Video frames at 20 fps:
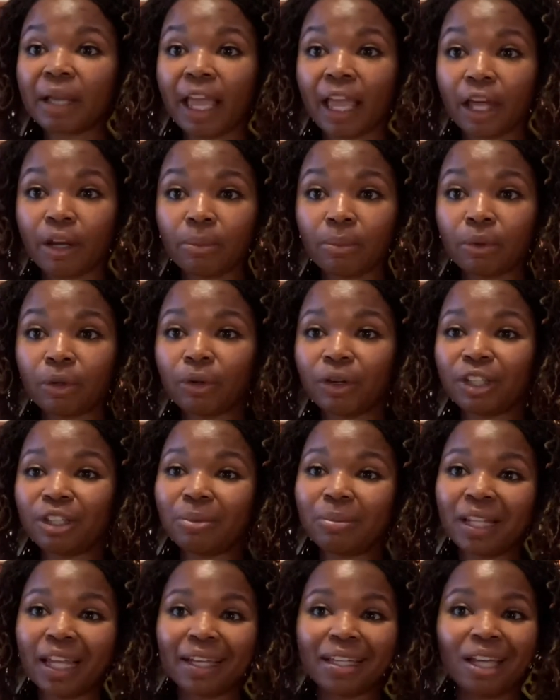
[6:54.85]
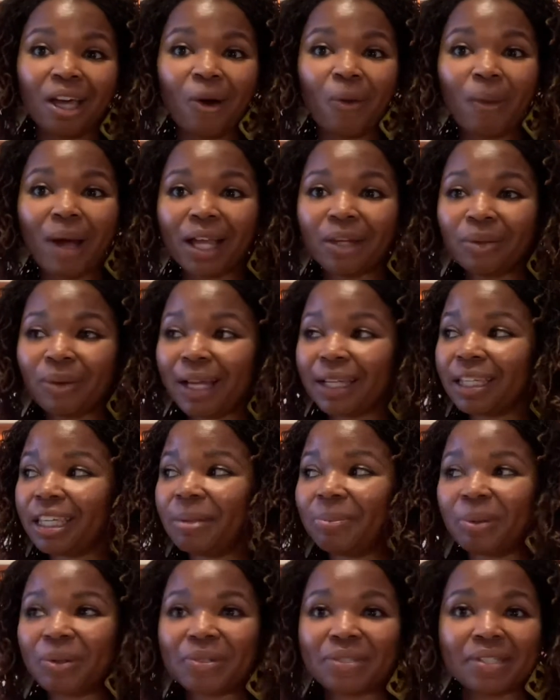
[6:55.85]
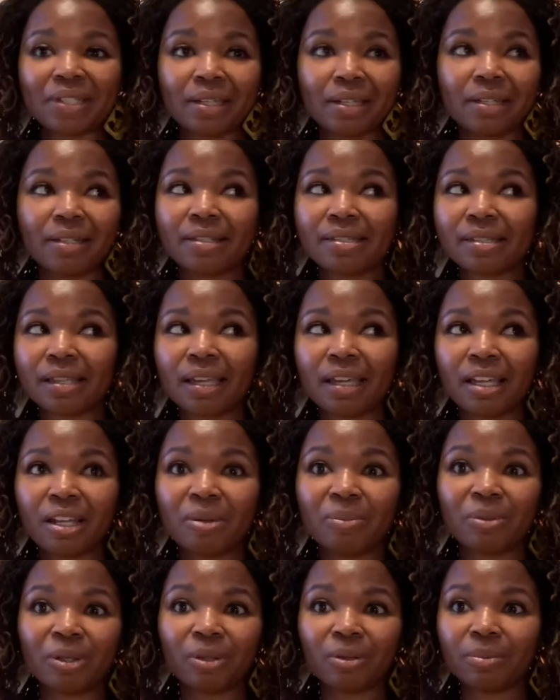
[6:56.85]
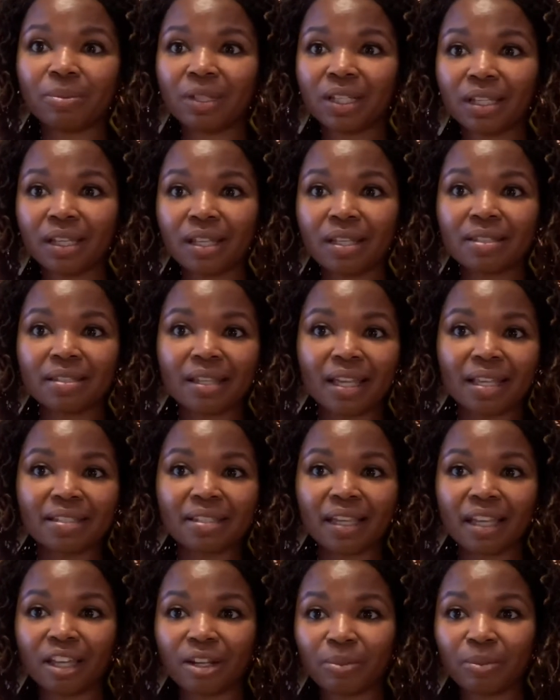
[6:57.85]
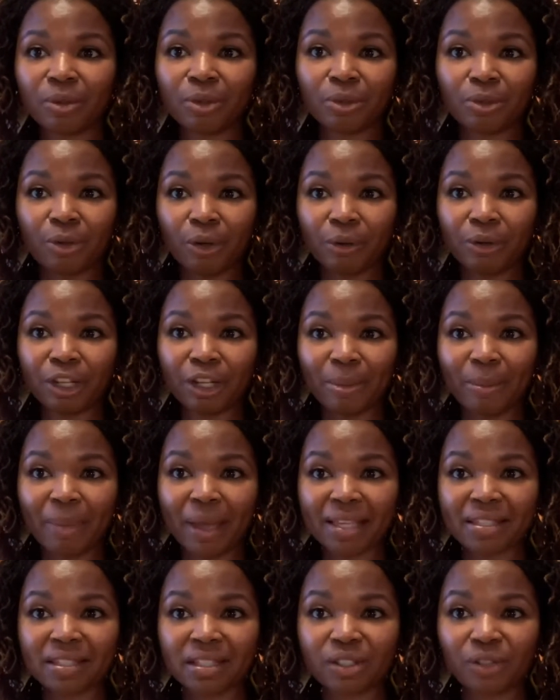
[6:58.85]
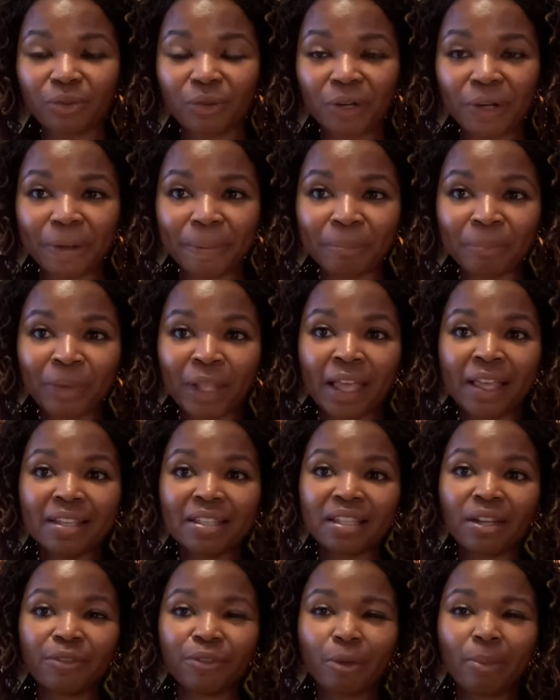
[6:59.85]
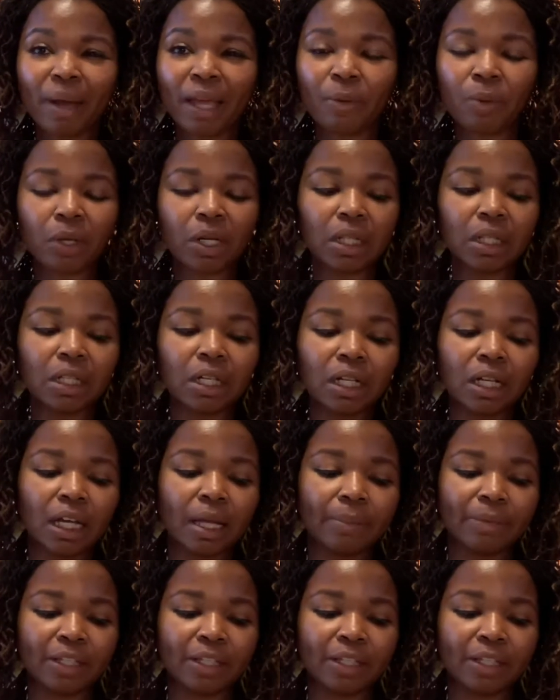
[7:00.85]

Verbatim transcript: animal and you be like yo why do i keep on seeing this animal because that's the animal you gonna get a message from so you might want to look up